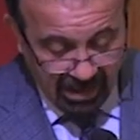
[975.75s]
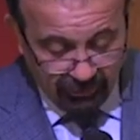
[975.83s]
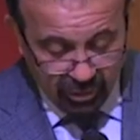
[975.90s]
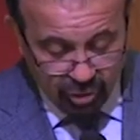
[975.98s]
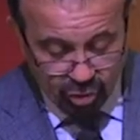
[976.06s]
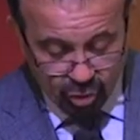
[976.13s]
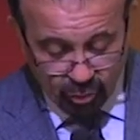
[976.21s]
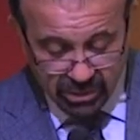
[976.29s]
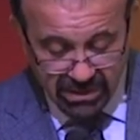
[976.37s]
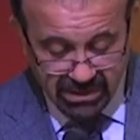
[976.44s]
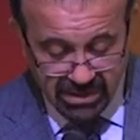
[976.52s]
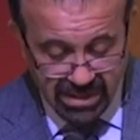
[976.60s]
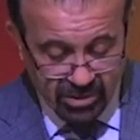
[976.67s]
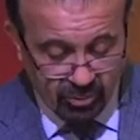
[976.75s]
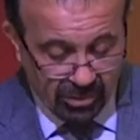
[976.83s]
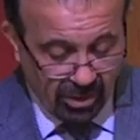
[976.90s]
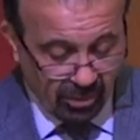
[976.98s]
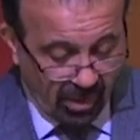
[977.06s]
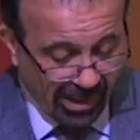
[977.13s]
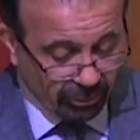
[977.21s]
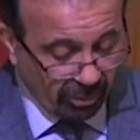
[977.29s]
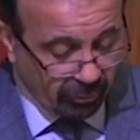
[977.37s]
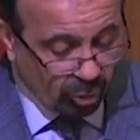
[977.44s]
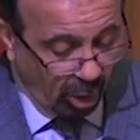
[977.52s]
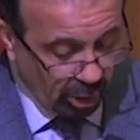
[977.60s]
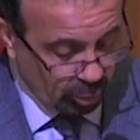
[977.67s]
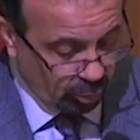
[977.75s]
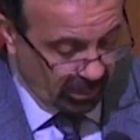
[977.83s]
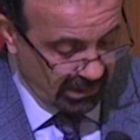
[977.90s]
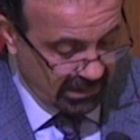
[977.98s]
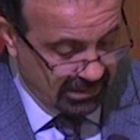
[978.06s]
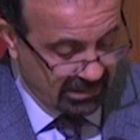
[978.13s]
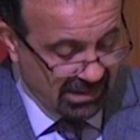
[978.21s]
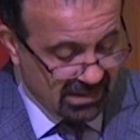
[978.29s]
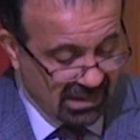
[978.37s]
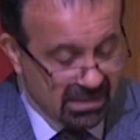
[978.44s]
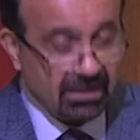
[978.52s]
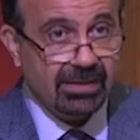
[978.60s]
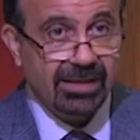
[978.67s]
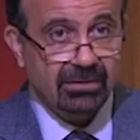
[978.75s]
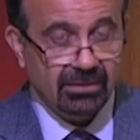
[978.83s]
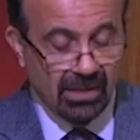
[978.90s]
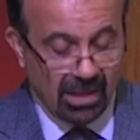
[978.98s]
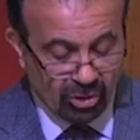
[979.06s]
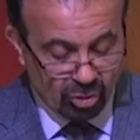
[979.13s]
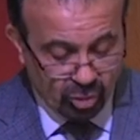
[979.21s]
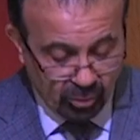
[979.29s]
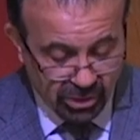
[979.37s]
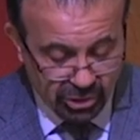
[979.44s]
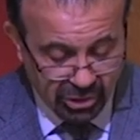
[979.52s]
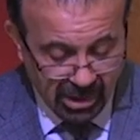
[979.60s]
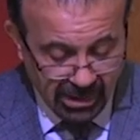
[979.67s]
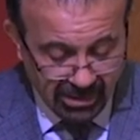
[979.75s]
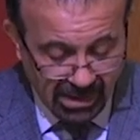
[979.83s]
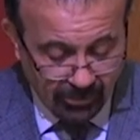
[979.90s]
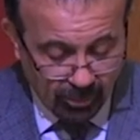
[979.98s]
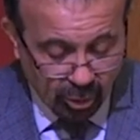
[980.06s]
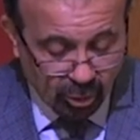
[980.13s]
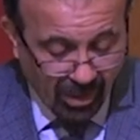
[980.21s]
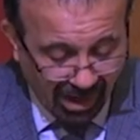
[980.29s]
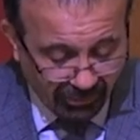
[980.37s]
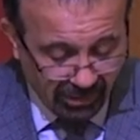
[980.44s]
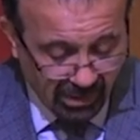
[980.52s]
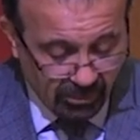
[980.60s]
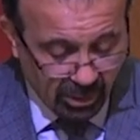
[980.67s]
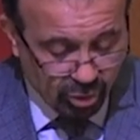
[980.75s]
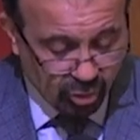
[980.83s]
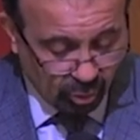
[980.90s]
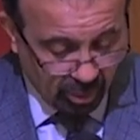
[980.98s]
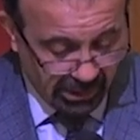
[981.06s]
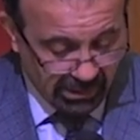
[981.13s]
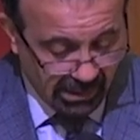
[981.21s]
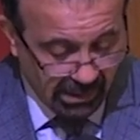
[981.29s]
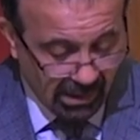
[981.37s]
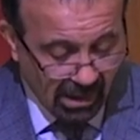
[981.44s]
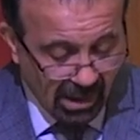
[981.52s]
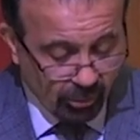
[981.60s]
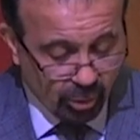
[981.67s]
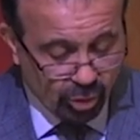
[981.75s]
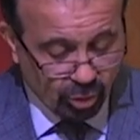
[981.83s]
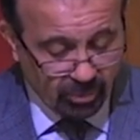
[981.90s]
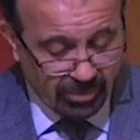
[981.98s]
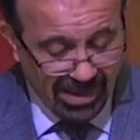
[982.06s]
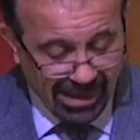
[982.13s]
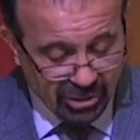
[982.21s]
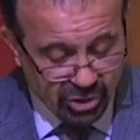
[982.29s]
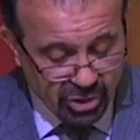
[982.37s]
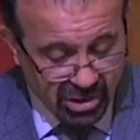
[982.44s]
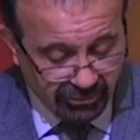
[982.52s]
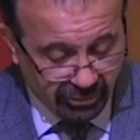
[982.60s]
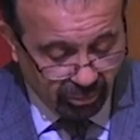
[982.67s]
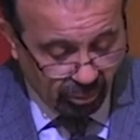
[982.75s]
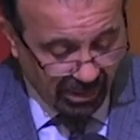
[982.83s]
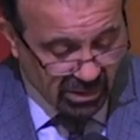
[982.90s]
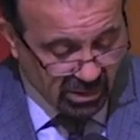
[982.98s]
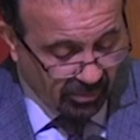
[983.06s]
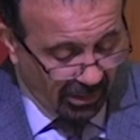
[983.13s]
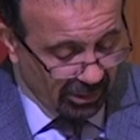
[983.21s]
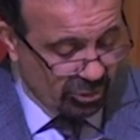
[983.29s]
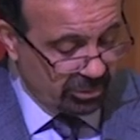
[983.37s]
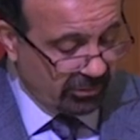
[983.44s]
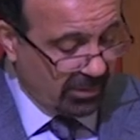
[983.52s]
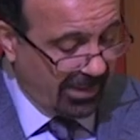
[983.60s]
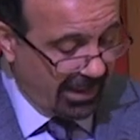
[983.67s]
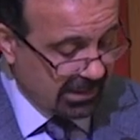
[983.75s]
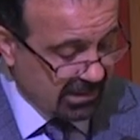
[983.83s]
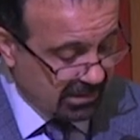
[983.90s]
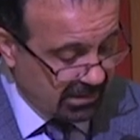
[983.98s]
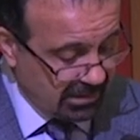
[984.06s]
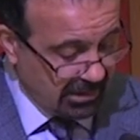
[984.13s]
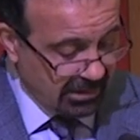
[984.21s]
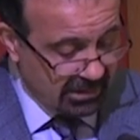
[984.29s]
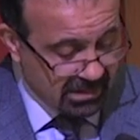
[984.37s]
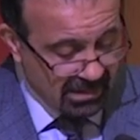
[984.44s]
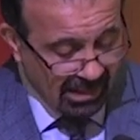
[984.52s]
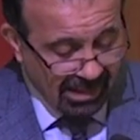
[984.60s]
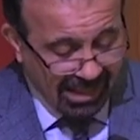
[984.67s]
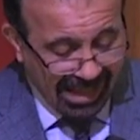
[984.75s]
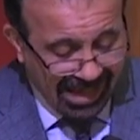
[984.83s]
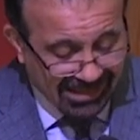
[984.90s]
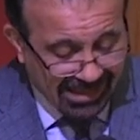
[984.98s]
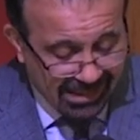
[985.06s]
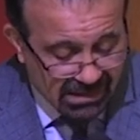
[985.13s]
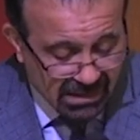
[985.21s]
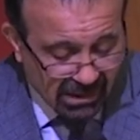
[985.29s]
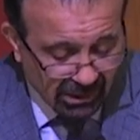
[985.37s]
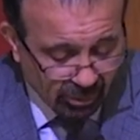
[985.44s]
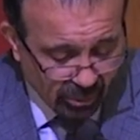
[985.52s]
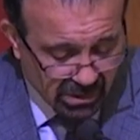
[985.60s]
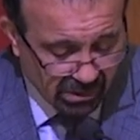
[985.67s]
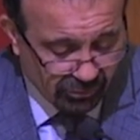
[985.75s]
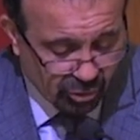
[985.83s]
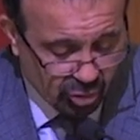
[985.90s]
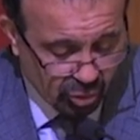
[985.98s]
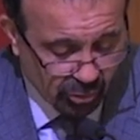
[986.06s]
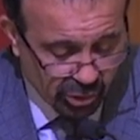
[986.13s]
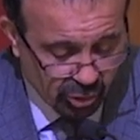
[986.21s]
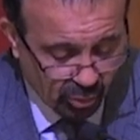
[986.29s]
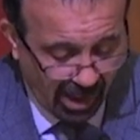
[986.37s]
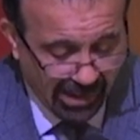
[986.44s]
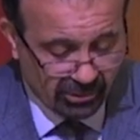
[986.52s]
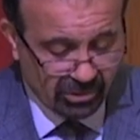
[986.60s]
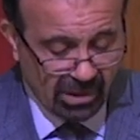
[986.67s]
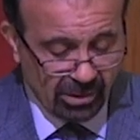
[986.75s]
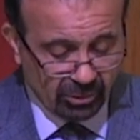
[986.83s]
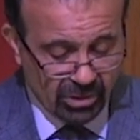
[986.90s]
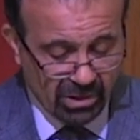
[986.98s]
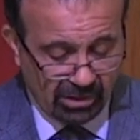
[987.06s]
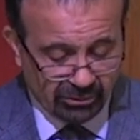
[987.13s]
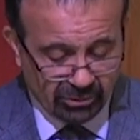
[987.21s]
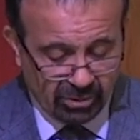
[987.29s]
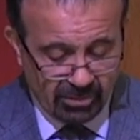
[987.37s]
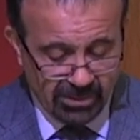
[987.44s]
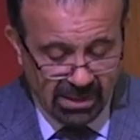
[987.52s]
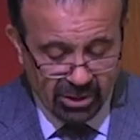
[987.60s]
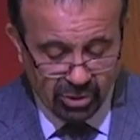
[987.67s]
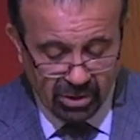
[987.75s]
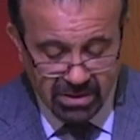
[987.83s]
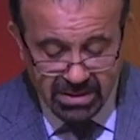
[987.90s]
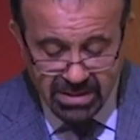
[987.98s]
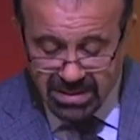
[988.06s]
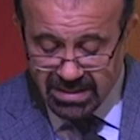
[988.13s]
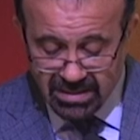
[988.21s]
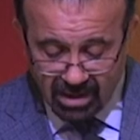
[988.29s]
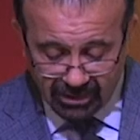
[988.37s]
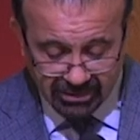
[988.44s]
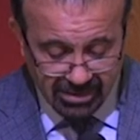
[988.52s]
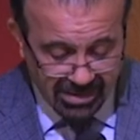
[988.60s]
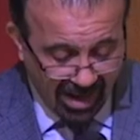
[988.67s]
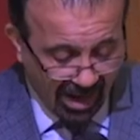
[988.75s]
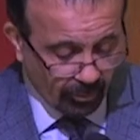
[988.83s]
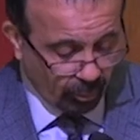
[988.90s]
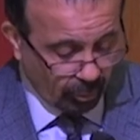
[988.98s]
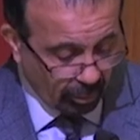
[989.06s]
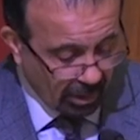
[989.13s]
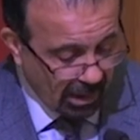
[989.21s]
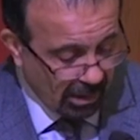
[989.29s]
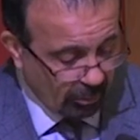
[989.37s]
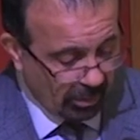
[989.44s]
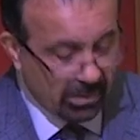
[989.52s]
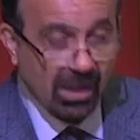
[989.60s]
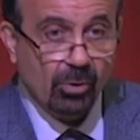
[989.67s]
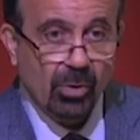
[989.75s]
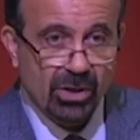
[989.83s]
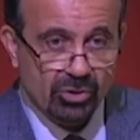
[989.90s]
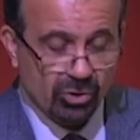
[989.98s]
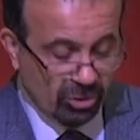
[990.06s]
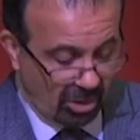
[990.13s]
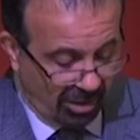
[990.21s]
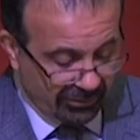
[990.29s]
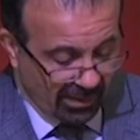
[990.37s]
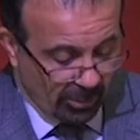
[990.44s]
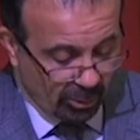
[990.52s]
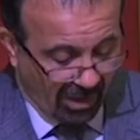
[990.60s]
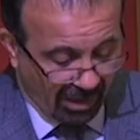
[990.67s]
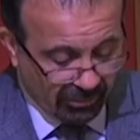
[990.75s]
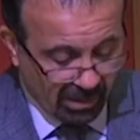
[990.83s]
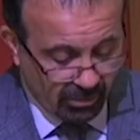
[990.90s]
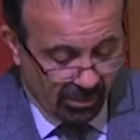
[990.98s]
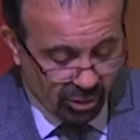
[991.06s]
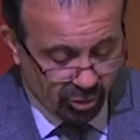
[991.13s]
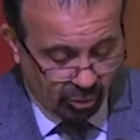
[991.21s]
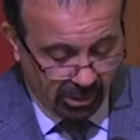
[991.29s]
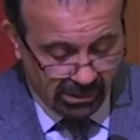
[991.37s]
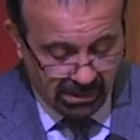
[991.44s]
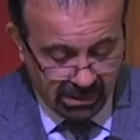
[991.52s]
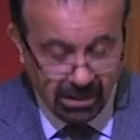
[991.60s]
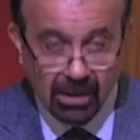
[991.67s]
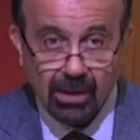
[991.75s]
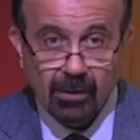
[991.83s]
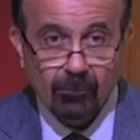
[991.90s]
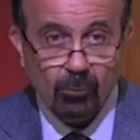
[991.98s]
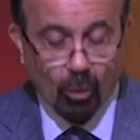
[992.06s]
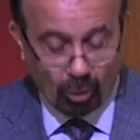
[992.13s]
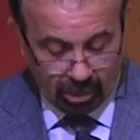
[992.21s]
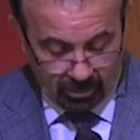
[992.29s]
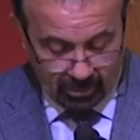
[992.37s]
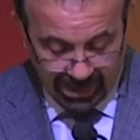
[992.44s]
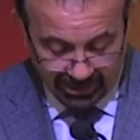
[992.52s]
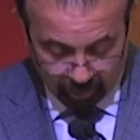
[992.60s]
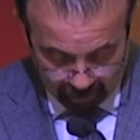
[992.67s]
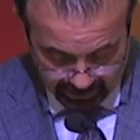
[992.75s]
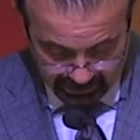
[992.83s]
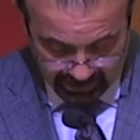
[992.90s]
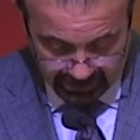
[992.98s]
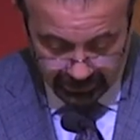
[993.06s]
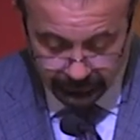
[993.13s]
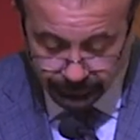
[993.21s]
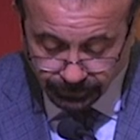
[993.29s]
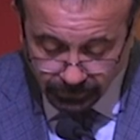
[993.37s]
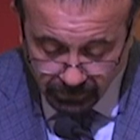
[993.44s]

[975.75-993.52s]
If a Jewish state with a right of conquest necessitated a Jewish demographic majority, which could be achieved through expulsion of the Palestinians, an exclusive Jewish right to self-determination need not dabble with the question of demographic majority or minority.